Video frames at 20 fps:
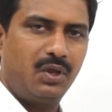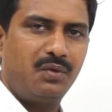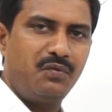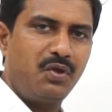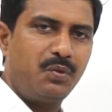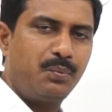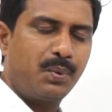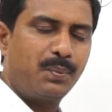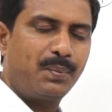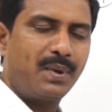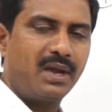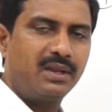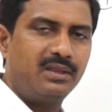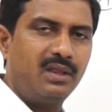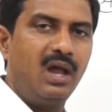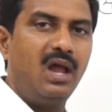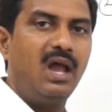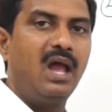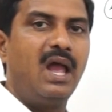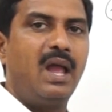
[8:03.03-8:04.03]
We prepare
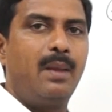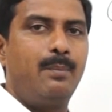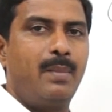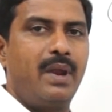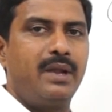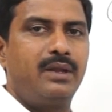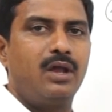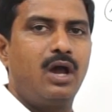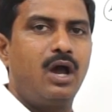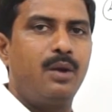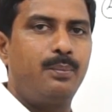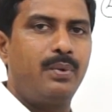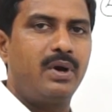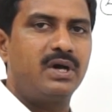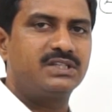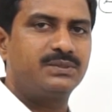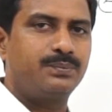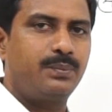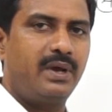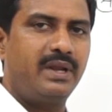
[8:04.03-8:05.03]
the
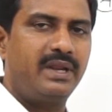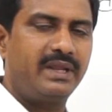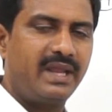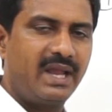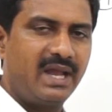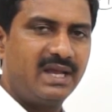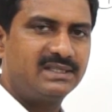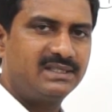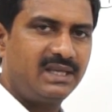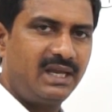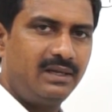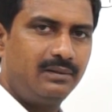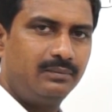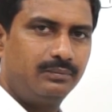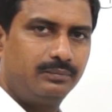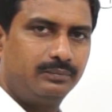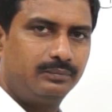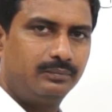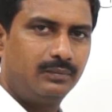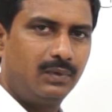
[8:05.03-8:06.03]
metaphosphoric
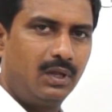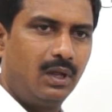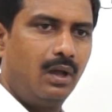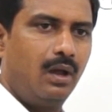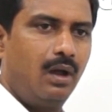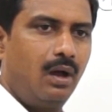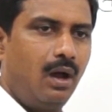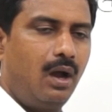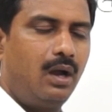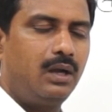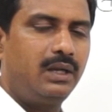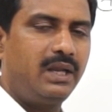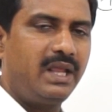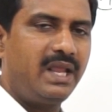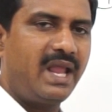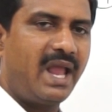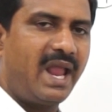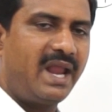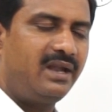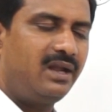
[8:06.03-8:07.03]
acid on
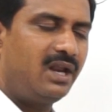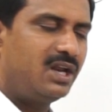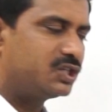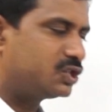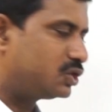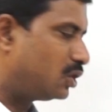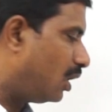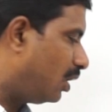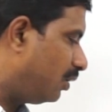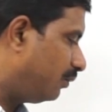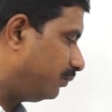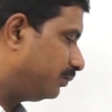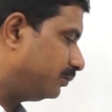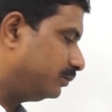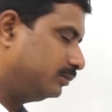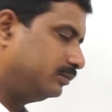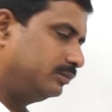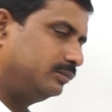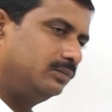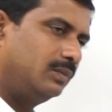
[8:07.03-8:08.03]
dehydration of
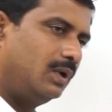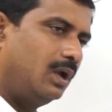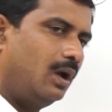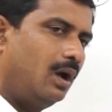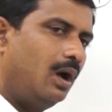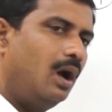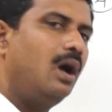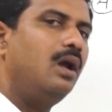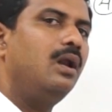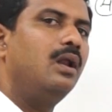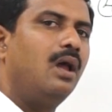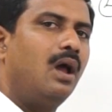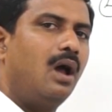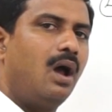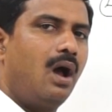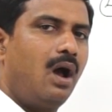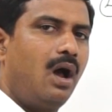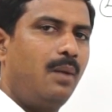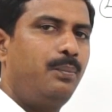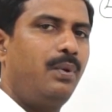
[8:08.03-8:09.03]

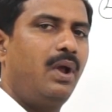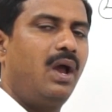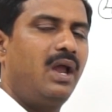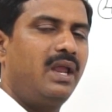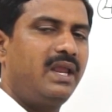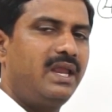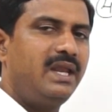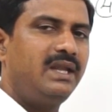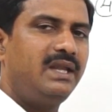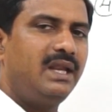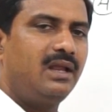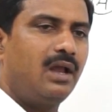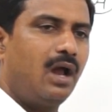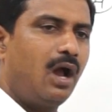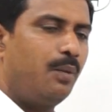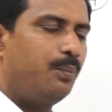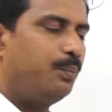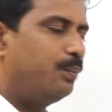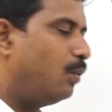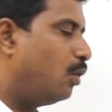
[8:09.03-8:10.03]
or heating
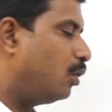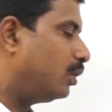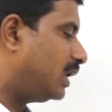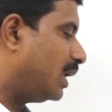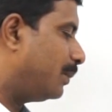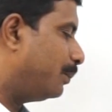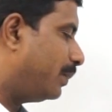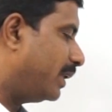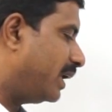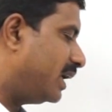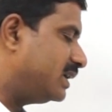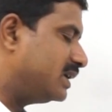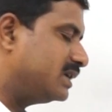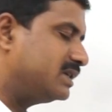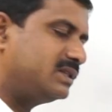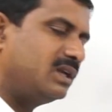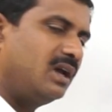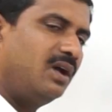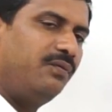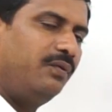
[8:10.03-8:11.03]
up more
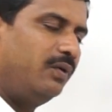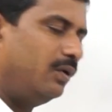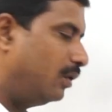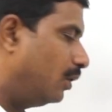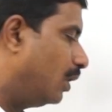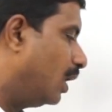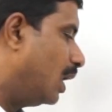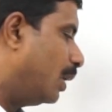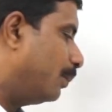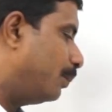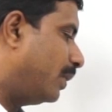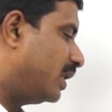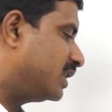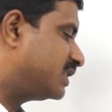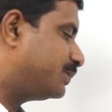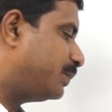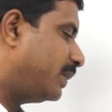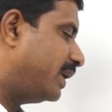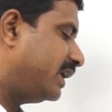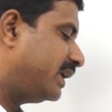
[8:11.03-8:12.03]
temperatures of
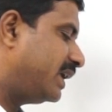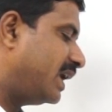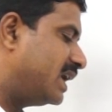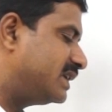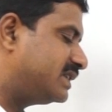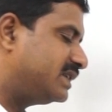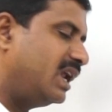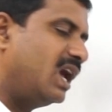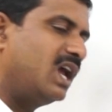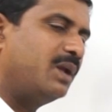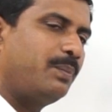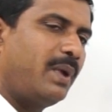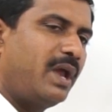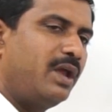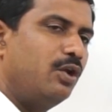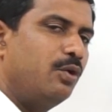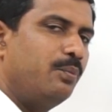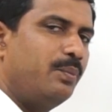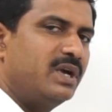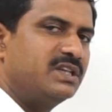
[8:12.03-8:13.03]
phosphoric acid or
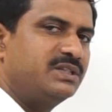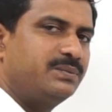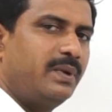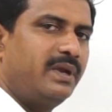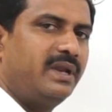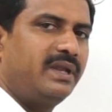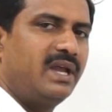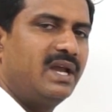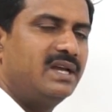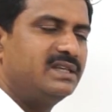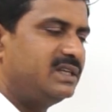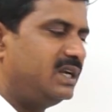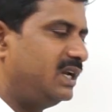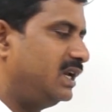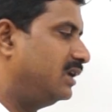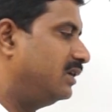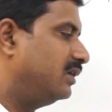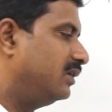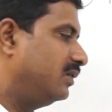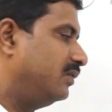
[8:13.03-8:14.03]
pyrophosphoric
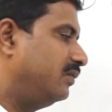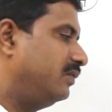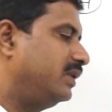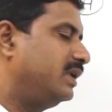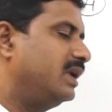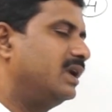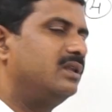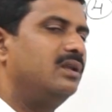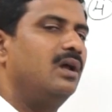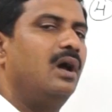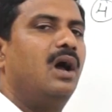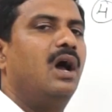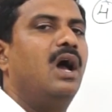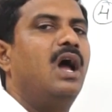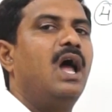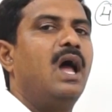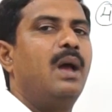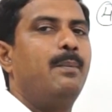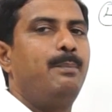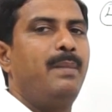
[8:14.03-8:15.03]
acid. We get the
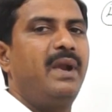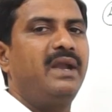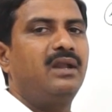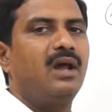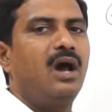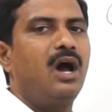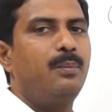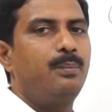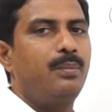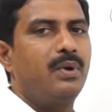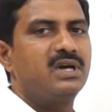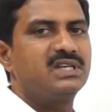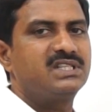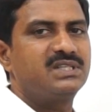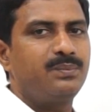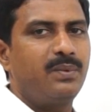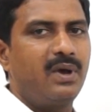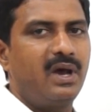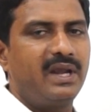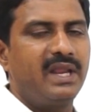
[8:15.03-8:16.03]

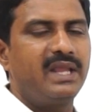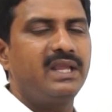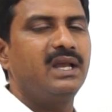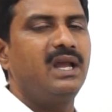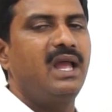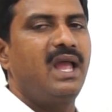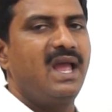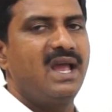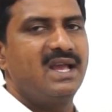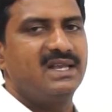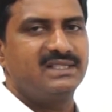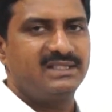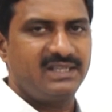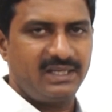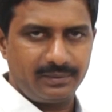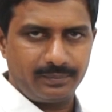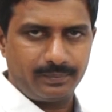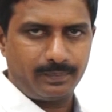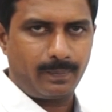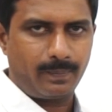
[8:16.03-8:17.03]
metaphosphoric acid.